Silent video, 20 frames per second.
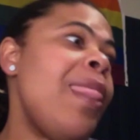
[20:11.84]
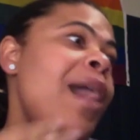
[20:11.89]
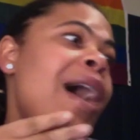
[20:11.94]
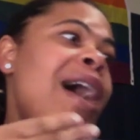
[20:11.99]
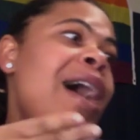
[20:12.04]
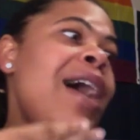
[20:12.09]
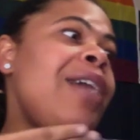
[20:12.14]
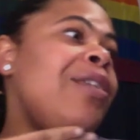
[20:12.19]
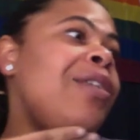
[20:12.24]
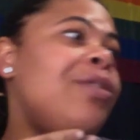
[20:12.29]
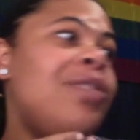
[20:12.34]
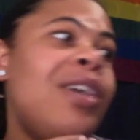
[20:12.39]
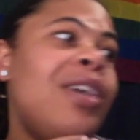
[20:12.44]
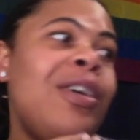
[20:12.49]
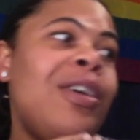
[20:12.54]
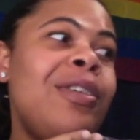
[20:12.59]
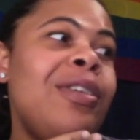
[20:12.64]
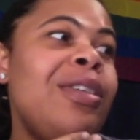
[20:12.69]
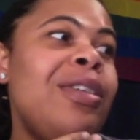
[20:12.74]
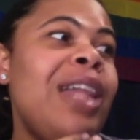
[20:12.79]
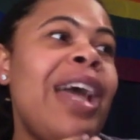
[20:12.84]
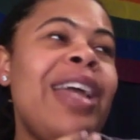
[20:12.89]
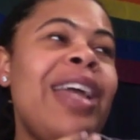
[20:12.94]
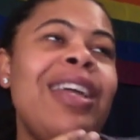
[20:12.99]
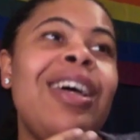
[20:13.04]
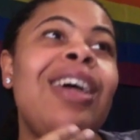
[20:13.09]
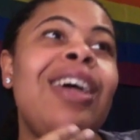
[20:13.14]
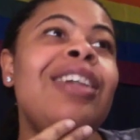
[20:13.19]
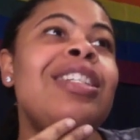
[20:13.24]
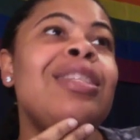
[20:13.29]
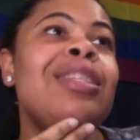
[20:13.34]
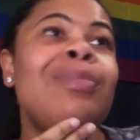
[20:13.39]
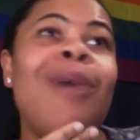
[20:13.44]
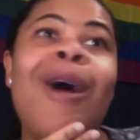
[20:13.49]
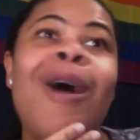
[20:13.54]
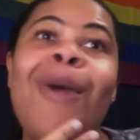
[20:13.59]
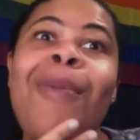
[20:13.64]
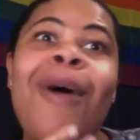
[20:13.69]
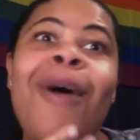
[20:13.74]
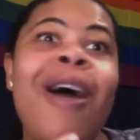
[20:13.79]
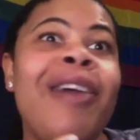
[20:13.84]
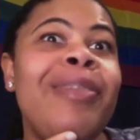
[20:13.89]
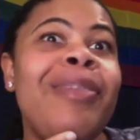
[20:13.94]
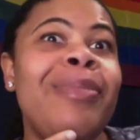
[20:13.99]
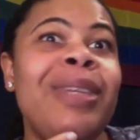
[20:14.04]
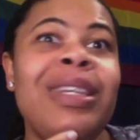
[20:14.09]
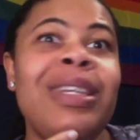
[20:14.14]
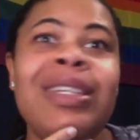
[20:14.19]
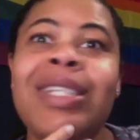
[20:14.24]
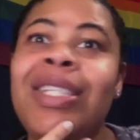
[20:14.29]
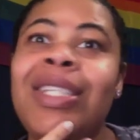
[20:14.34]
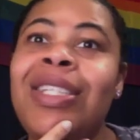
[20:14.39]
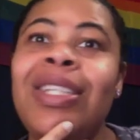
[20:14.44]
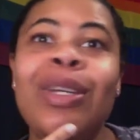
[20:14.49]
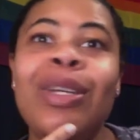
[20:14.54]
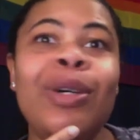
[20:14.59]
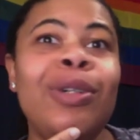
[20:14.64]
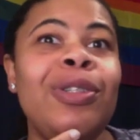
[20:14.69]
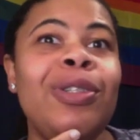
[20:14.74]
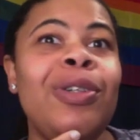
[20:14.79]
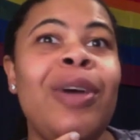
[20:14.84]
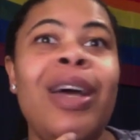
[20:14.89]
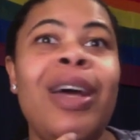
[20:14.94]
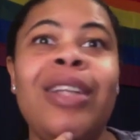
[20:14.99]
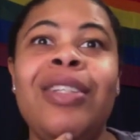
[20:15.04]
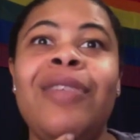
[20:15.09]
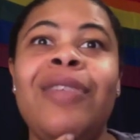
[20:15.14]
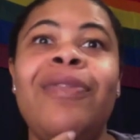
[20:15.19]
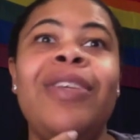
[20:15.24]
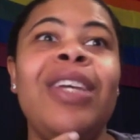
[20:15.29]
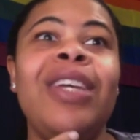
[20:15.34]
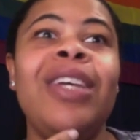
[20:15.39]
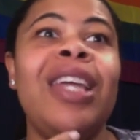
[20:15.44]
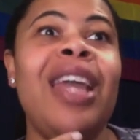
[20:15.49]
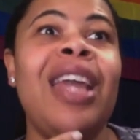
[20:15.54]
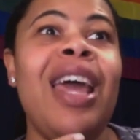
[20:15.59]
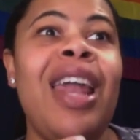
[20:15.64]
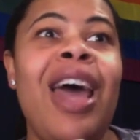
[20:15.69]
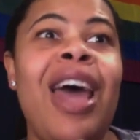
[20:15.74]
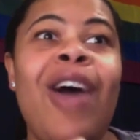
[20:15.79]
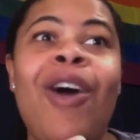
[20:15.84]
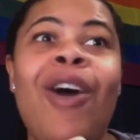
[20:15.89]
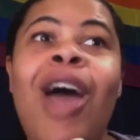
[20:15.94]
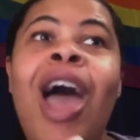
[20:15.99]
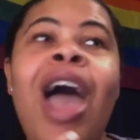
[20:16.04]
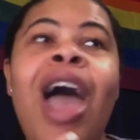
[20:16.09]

I don't know. Like, a small part of me is still trying to figure that out.